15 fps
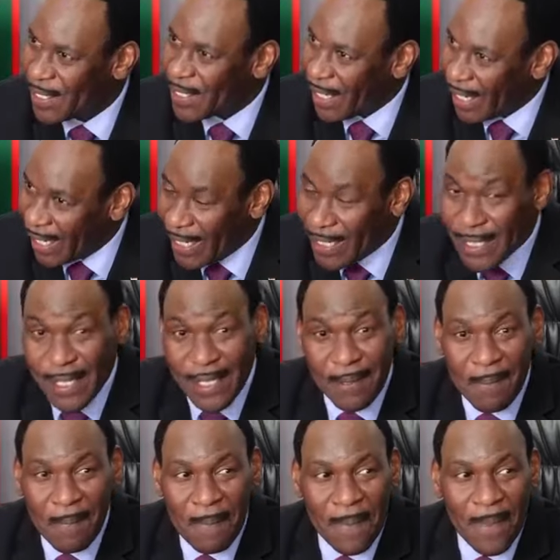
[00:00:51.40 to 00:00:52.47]
screens,
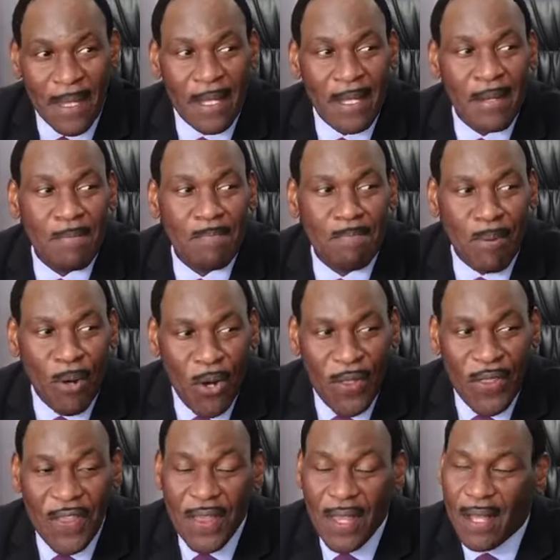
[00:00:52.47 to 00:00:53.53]

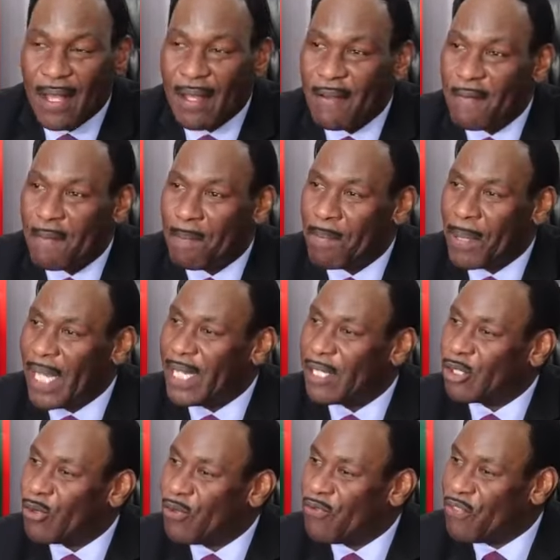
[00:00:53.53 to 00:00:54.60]
both
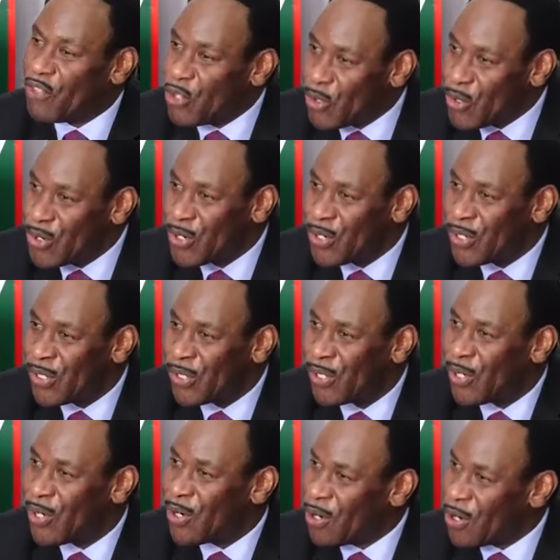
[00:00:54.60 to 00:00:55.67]
paid to view
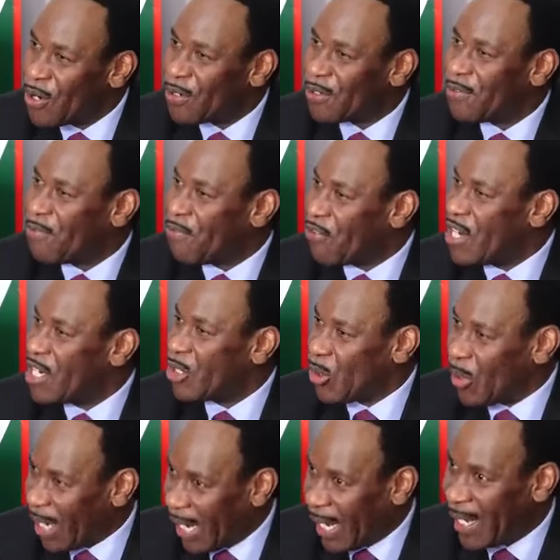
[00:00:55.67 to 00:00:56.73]
or free
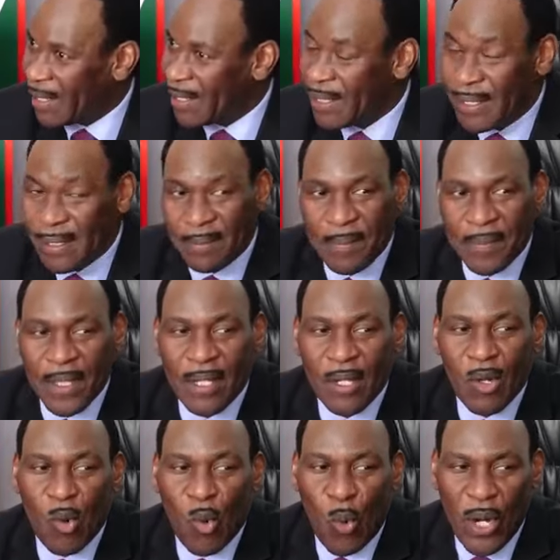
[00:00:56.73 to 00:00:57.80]
to air.
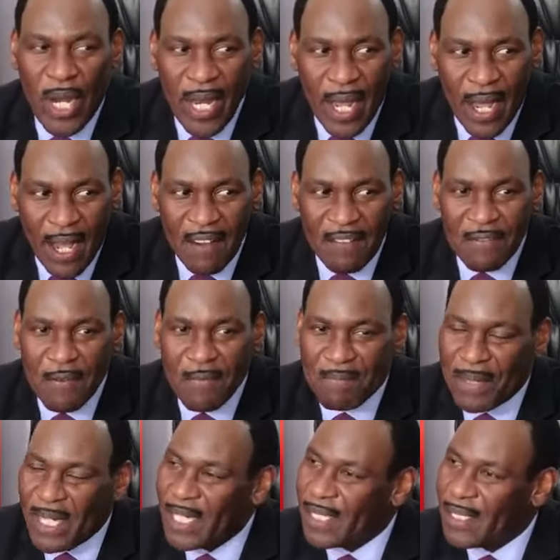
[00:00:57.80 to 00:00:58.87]
We have
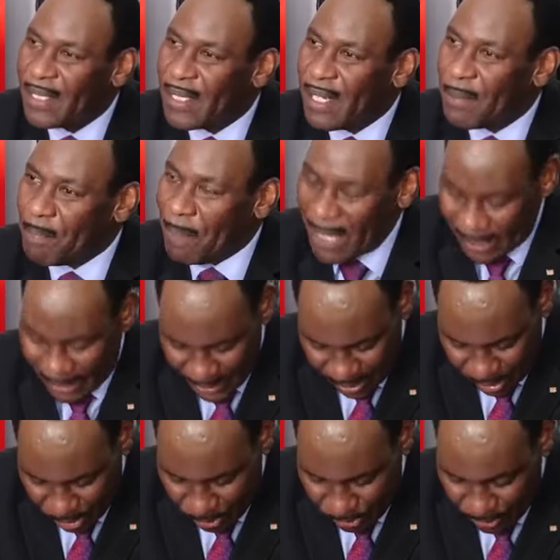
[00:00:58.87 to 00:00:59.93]
been party
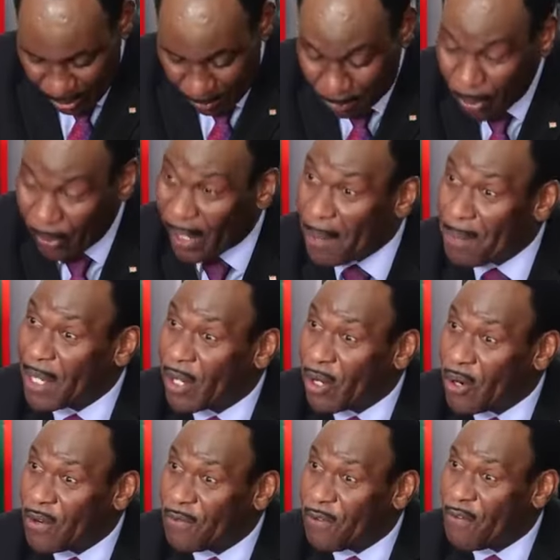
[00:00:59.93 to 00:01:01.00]
to the programming
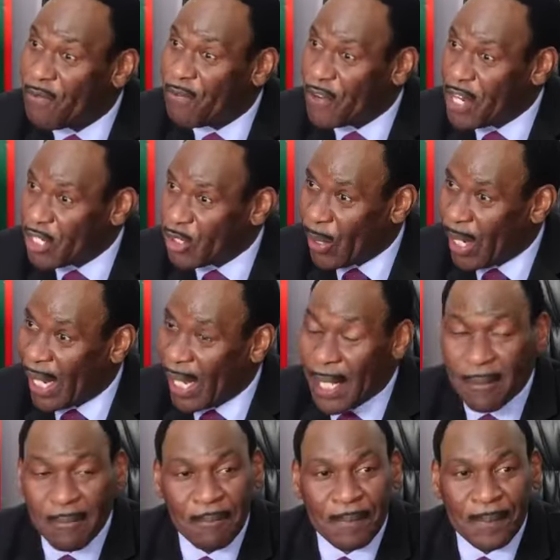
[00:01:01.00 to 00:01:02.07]
code for free
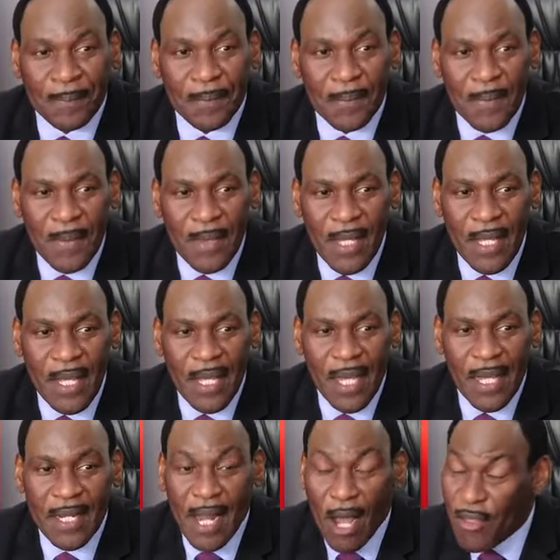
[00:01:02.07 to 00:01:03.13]
air,
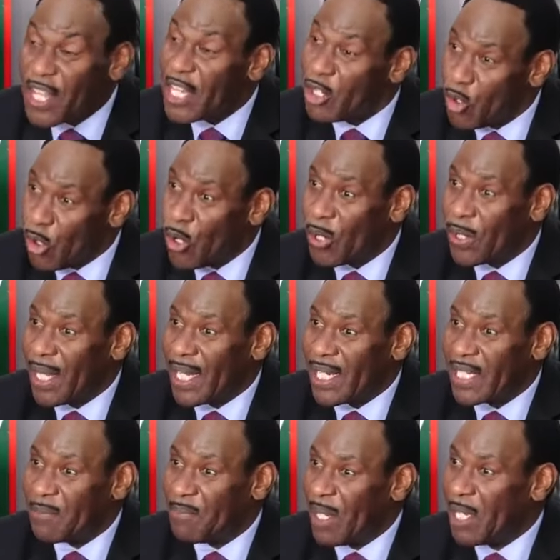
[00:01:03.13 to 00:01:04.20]
and now the new code that
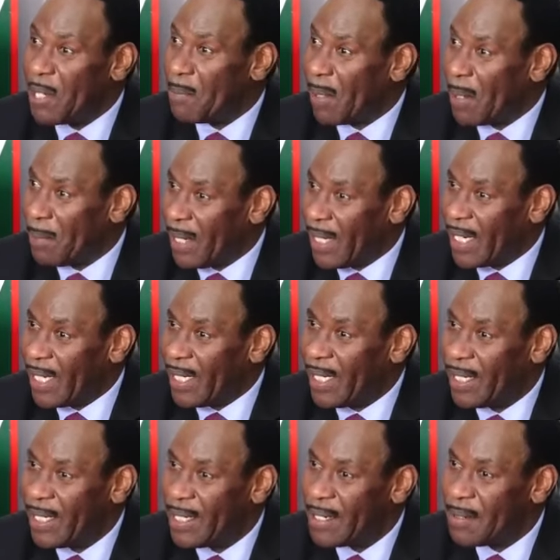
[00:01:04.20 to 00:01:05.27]
is being implemented
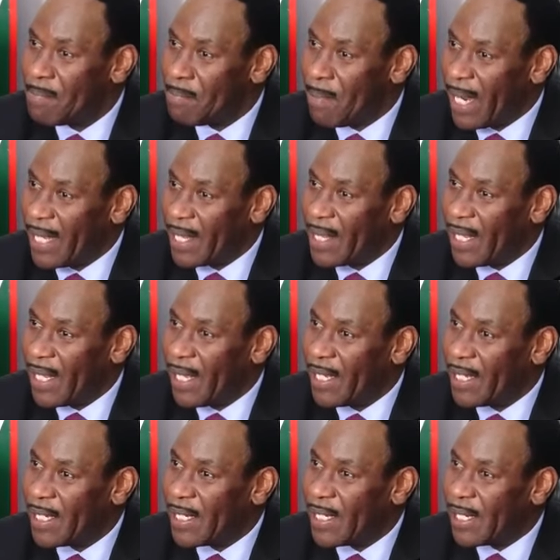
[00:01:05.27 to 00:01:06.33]
by the
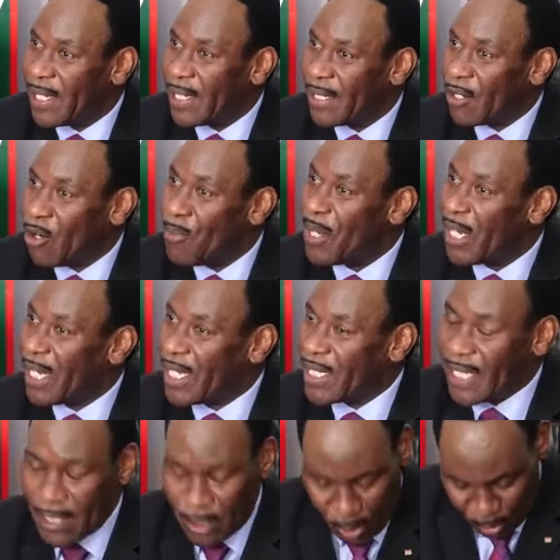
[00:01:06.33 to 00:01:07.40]

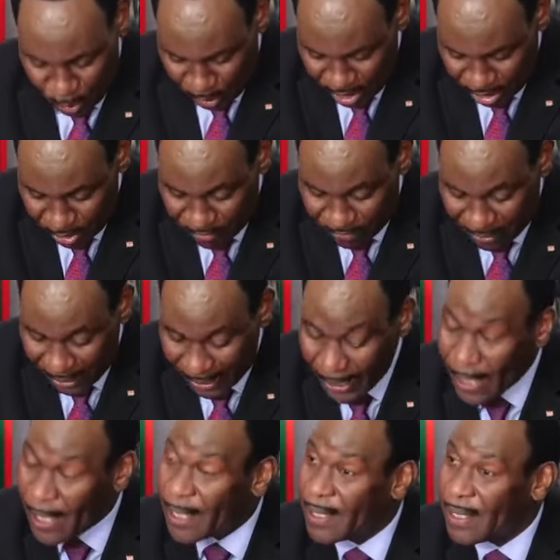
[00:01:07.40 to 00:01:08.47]
Communications Authority of
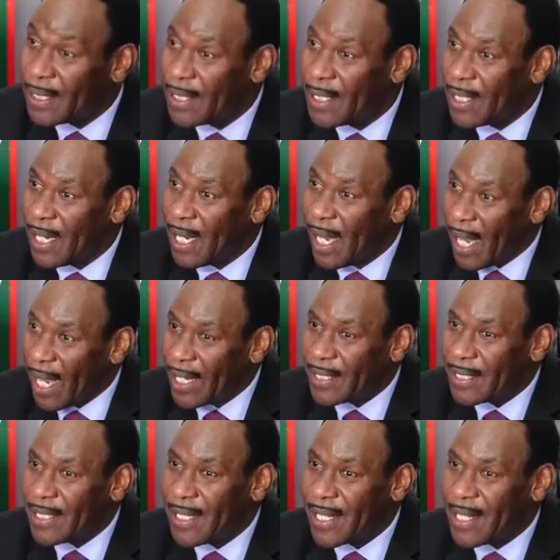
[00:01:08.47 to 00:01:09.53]
Kenya.
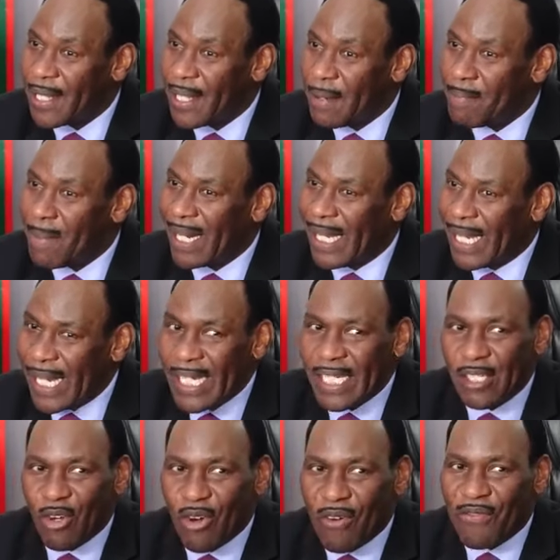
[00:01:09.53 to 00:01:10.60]
And the
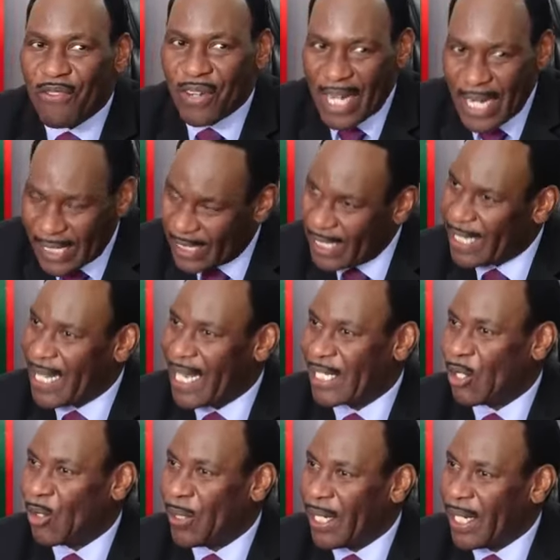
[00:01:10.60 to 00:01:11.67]
mandate of rating
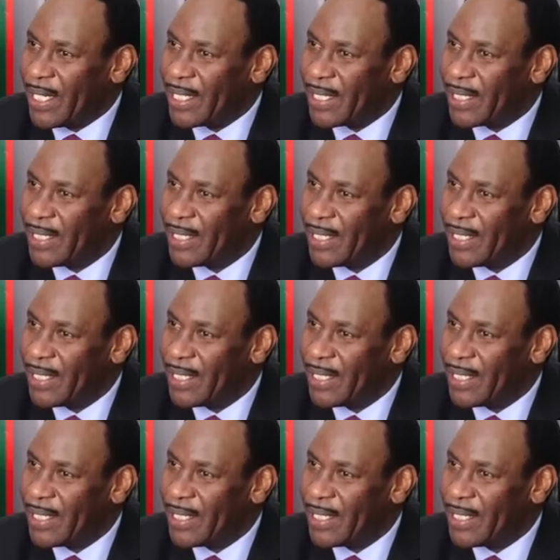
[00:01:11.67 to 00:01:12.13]
that content